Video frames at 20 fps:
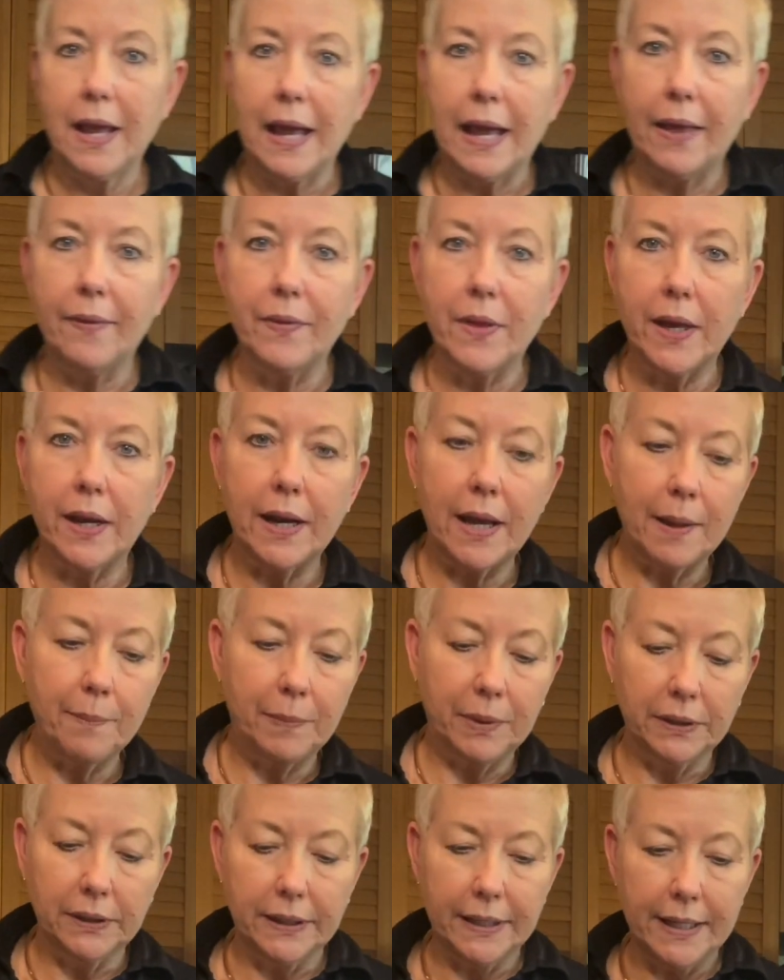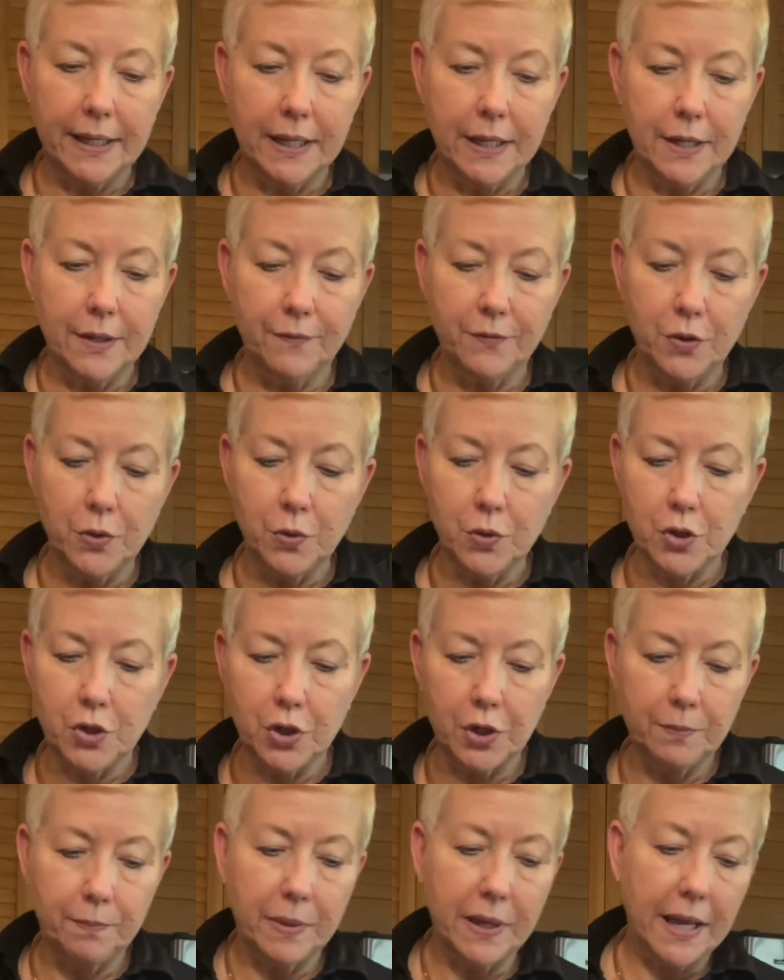And then I believe you
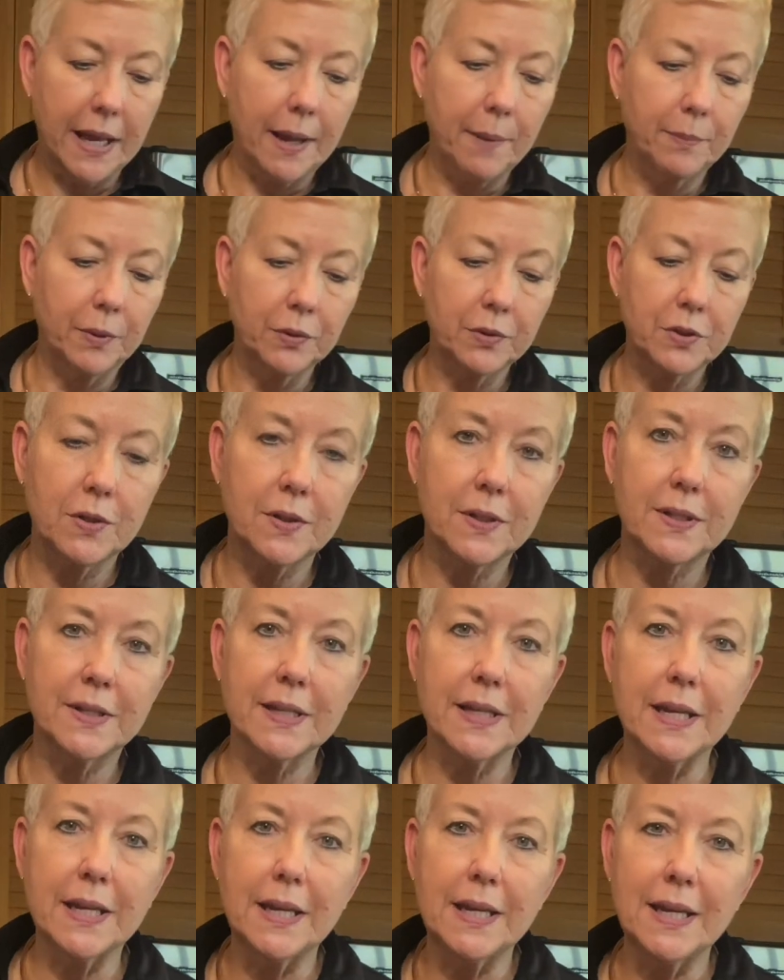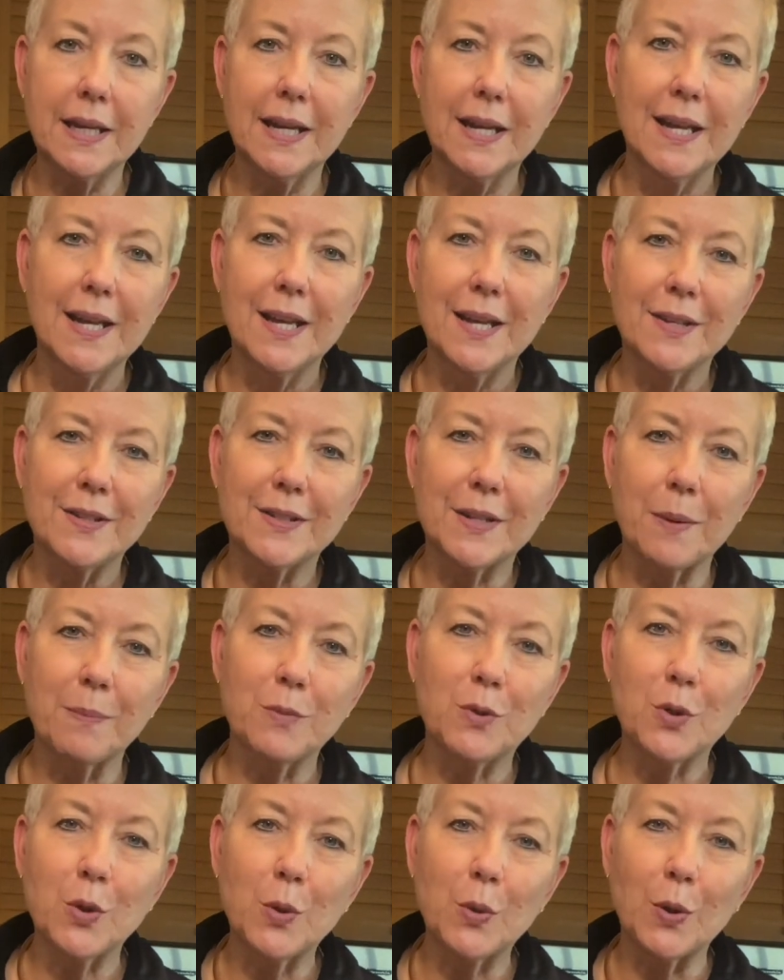should be able see some
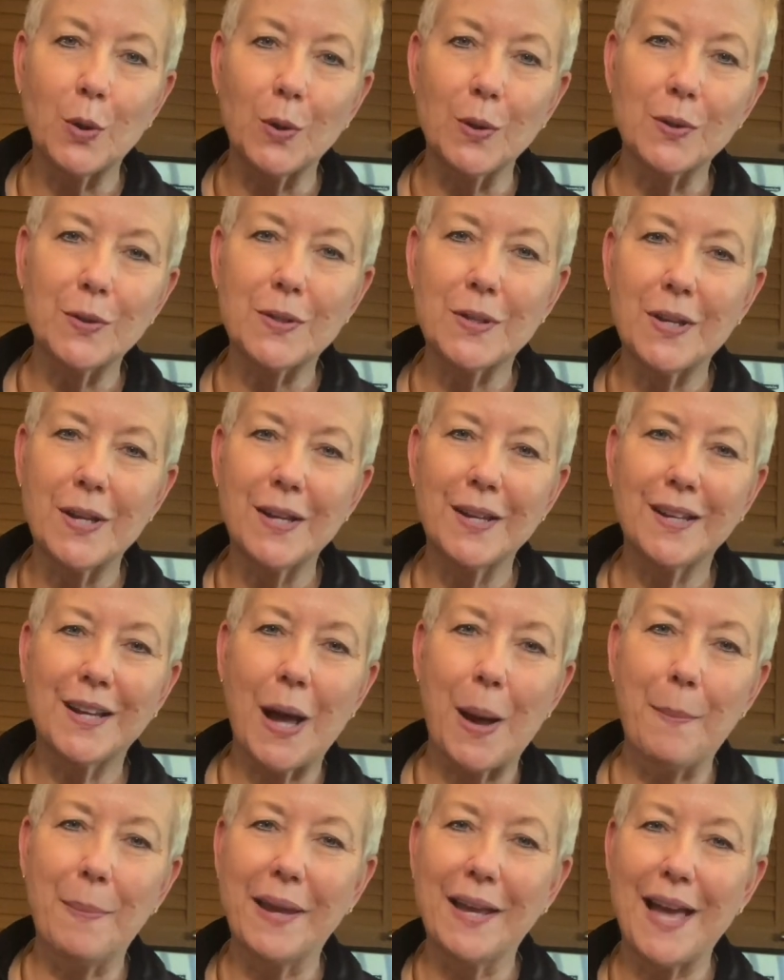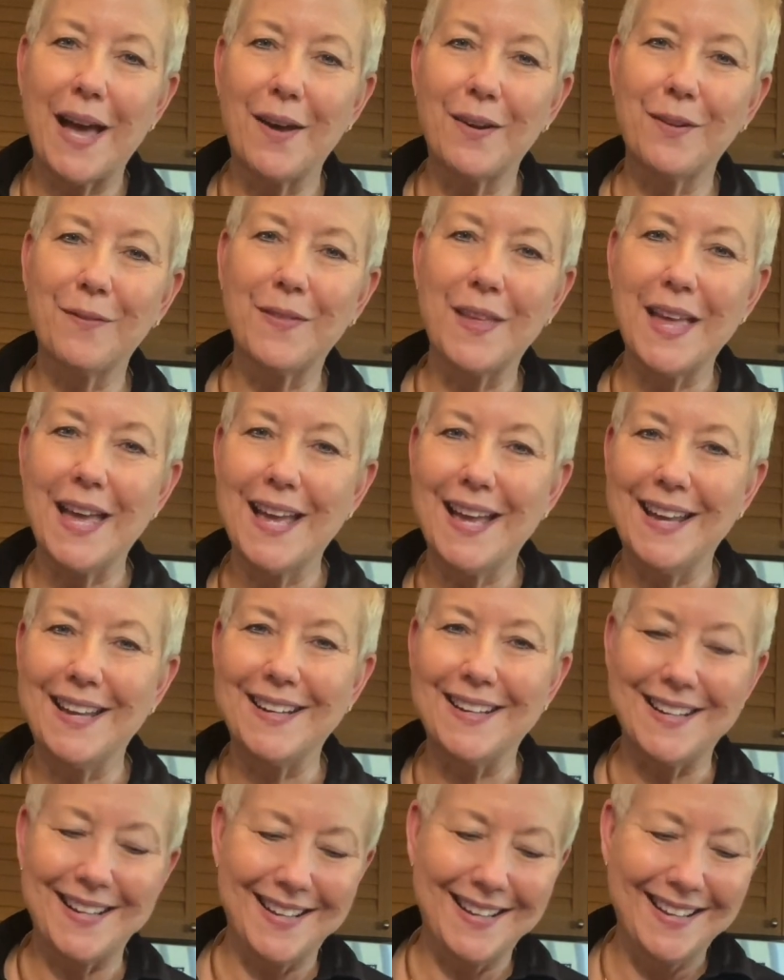Zoodles coming out of the
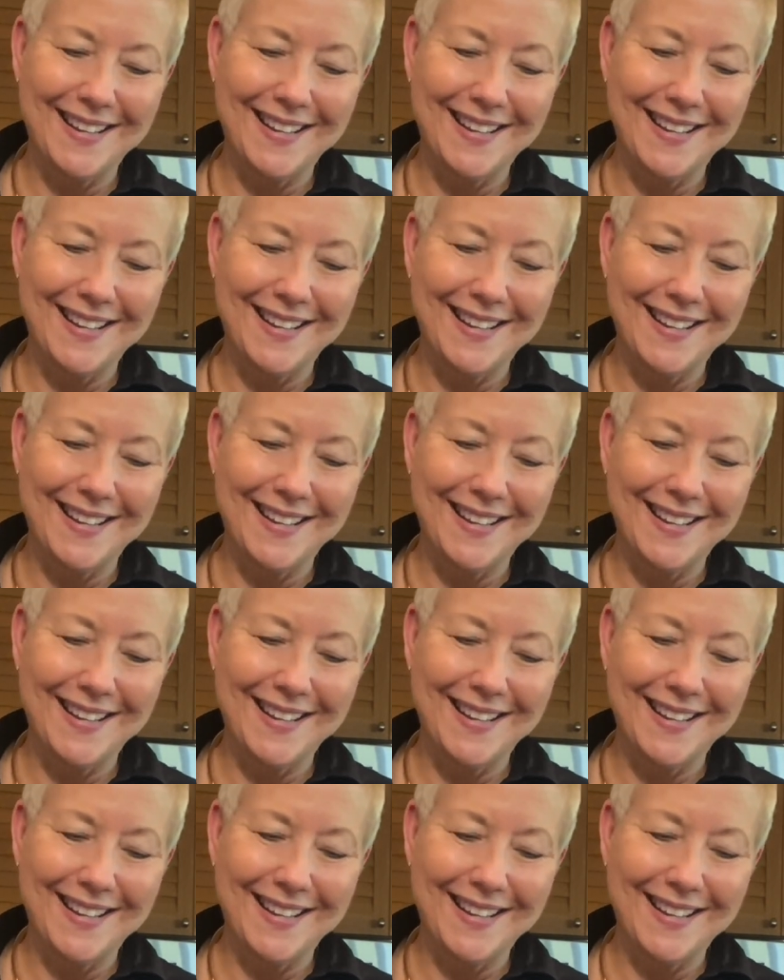end.